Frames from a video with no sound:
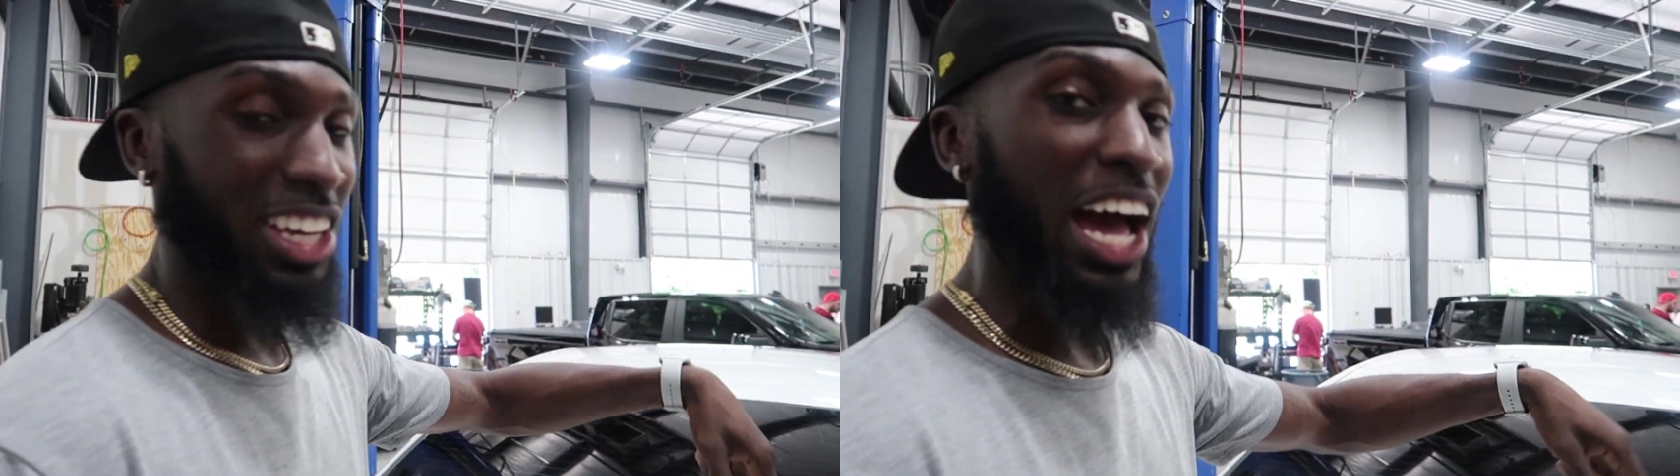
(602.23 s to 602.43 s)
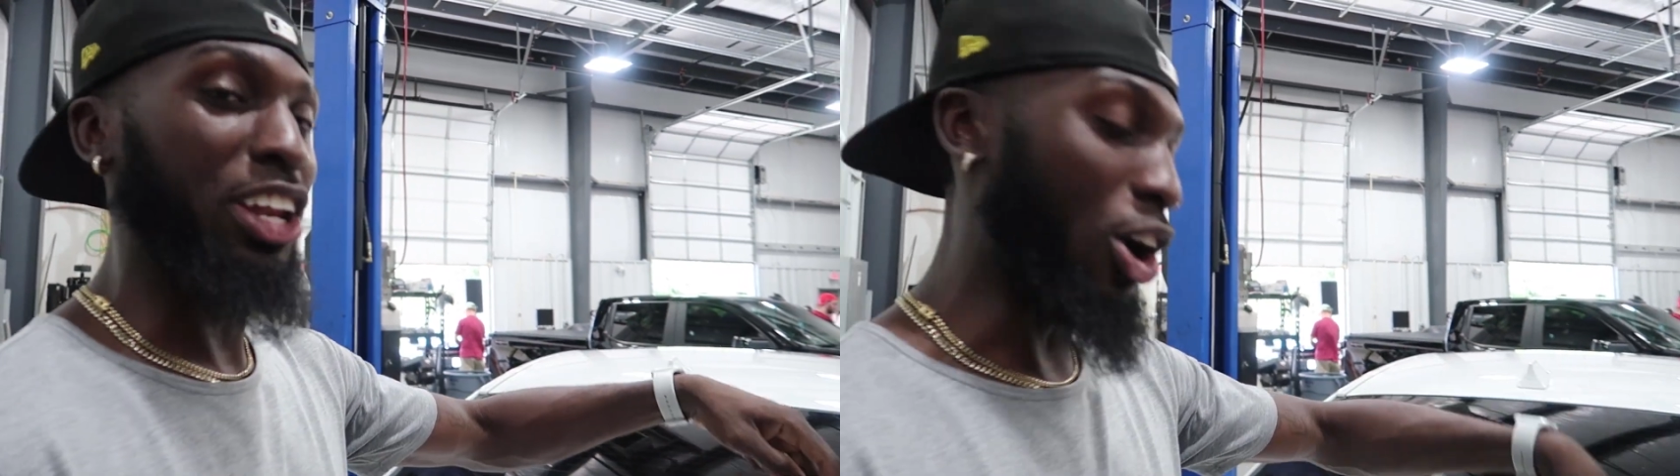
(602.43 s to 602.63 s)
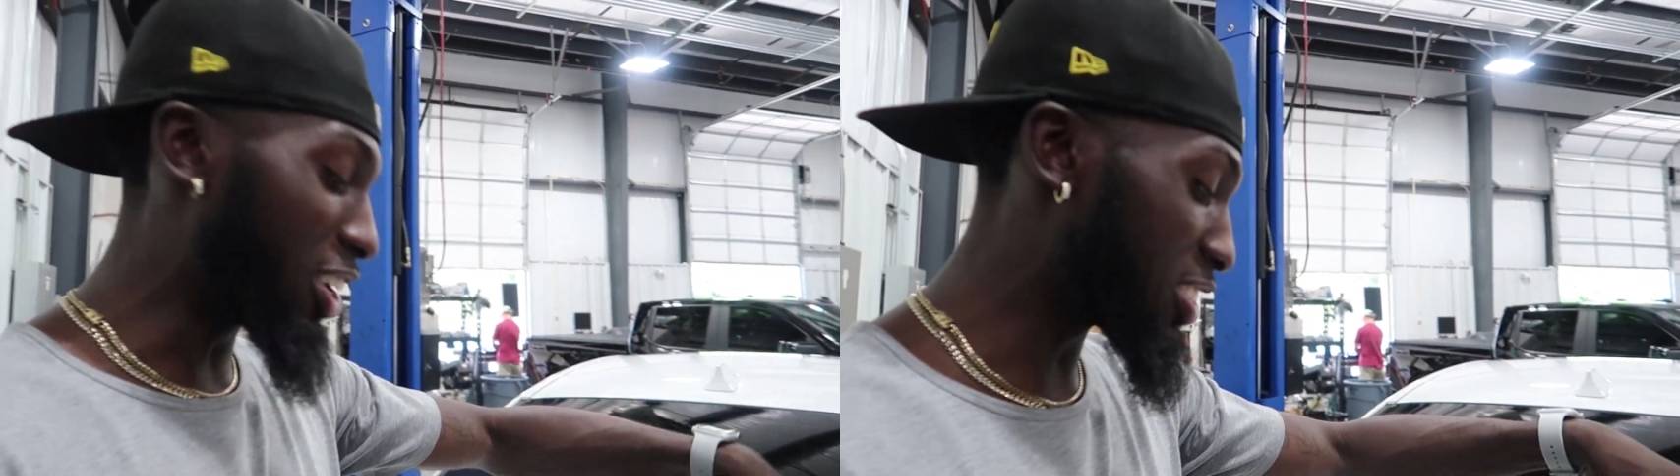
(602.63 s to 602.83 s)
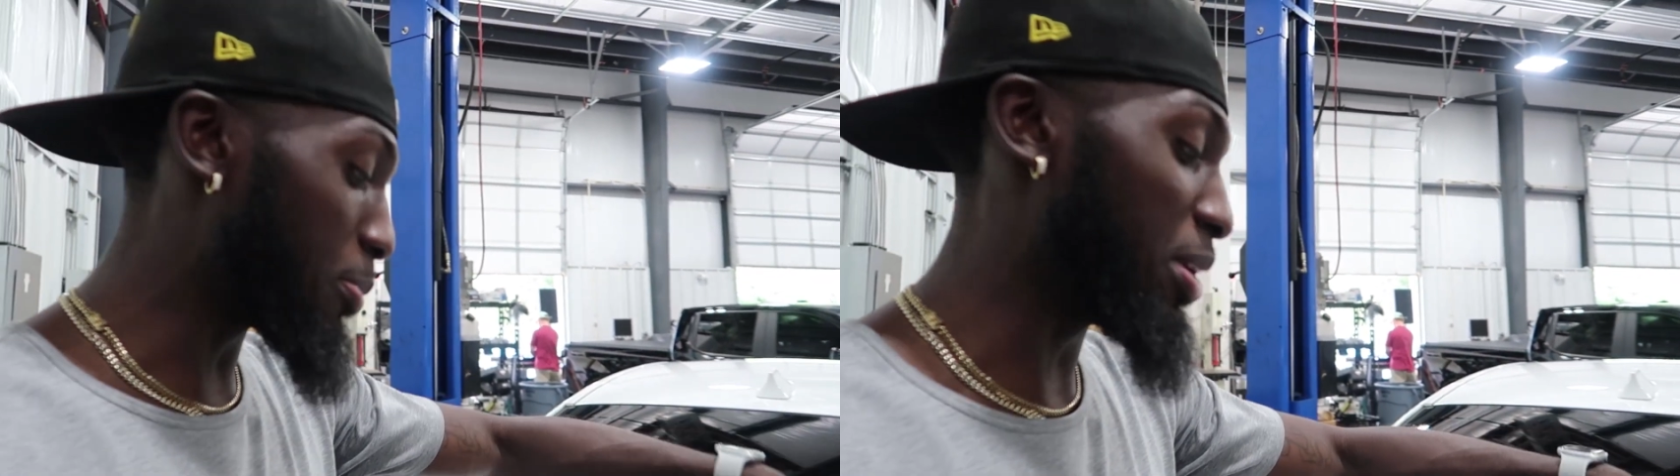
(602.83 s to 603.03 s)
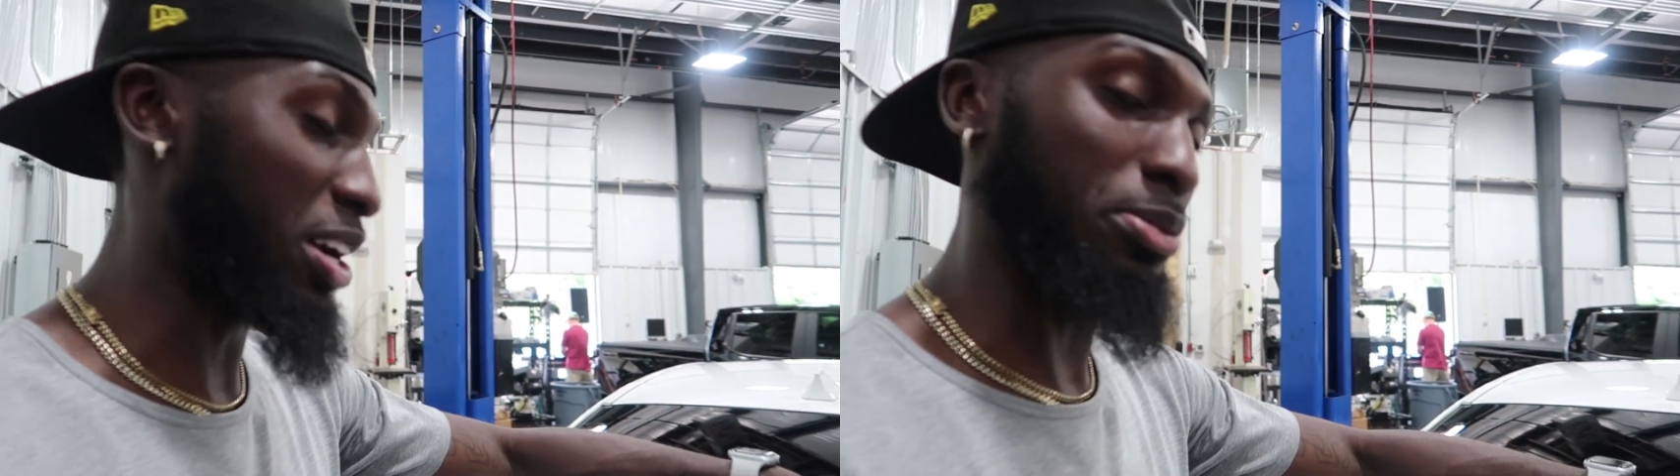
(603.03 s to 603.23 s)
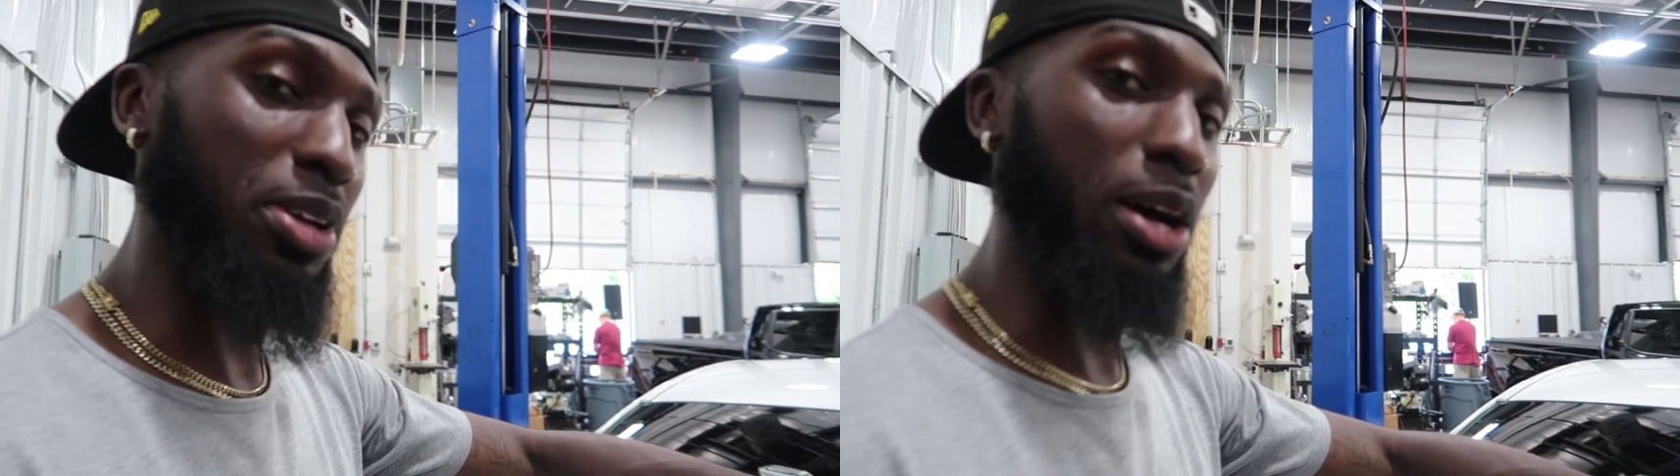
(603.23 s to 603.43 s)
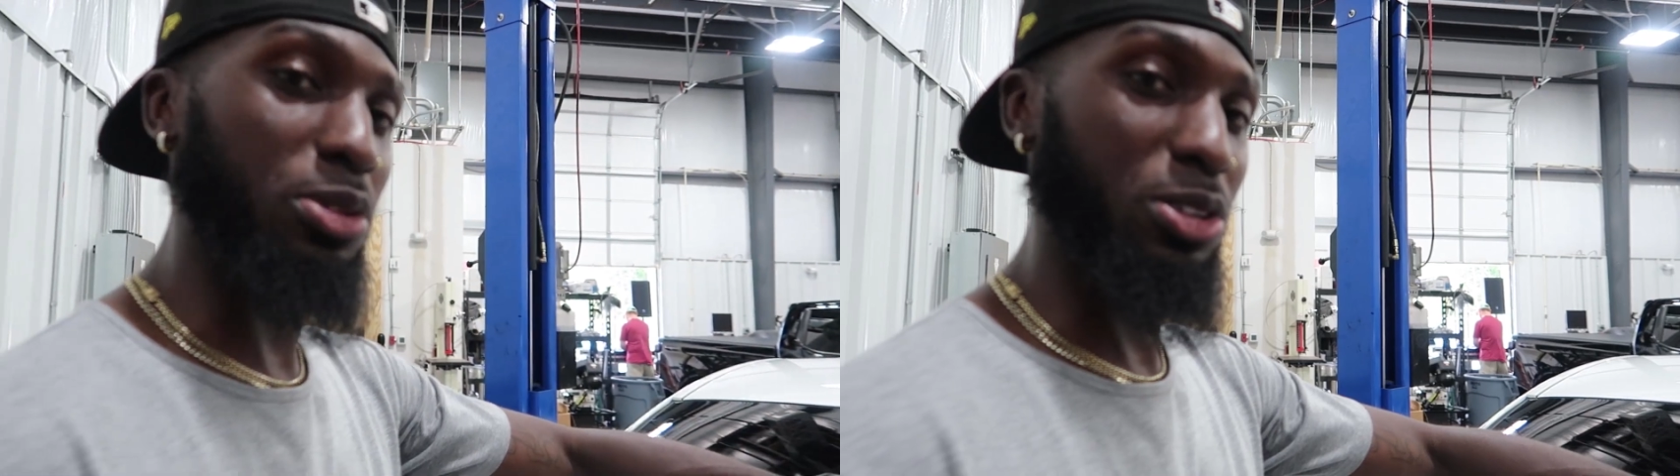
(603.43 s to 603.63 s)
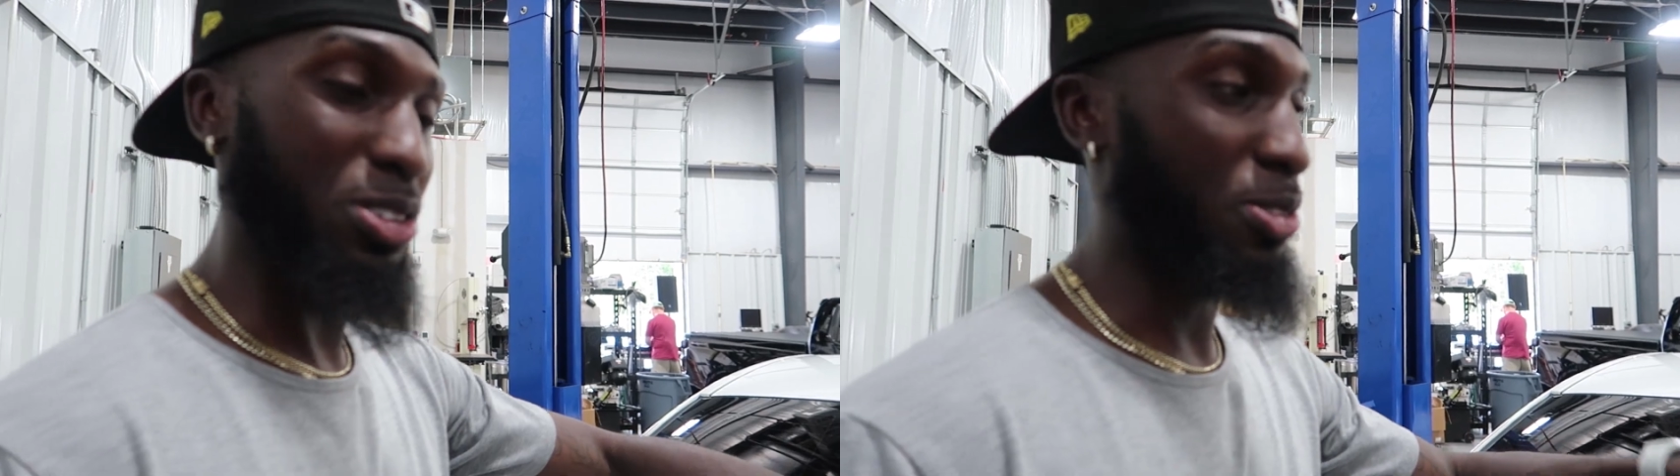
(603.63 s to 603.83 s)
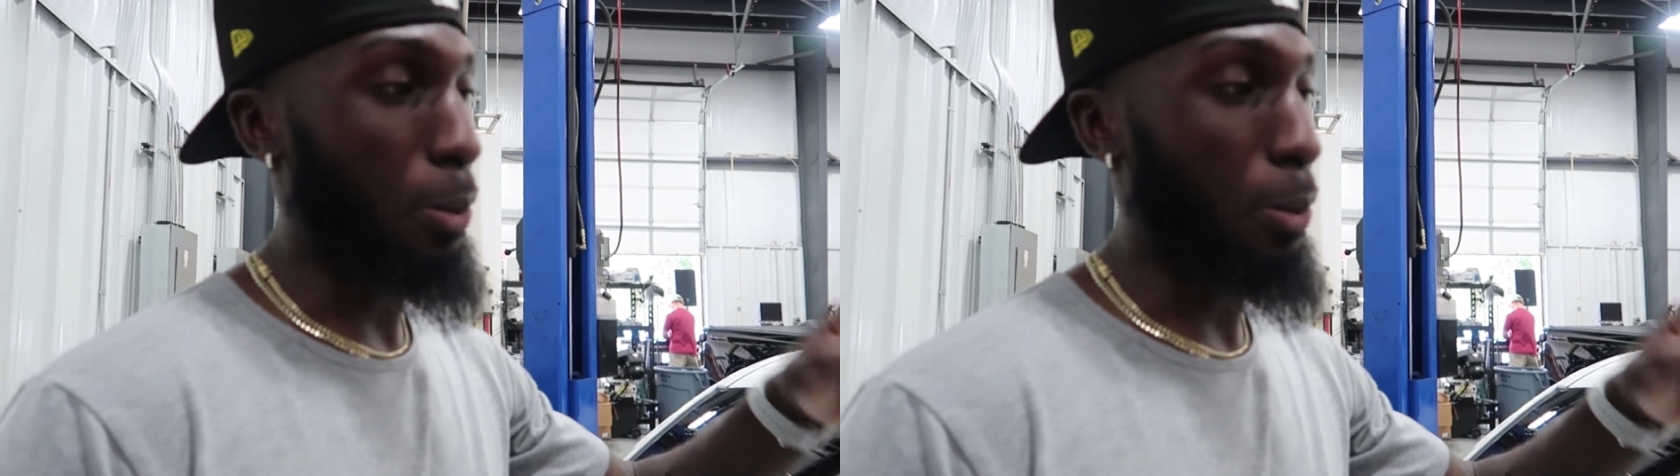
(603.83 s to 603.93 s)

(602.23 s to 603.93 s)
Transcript: I know it's a BMW,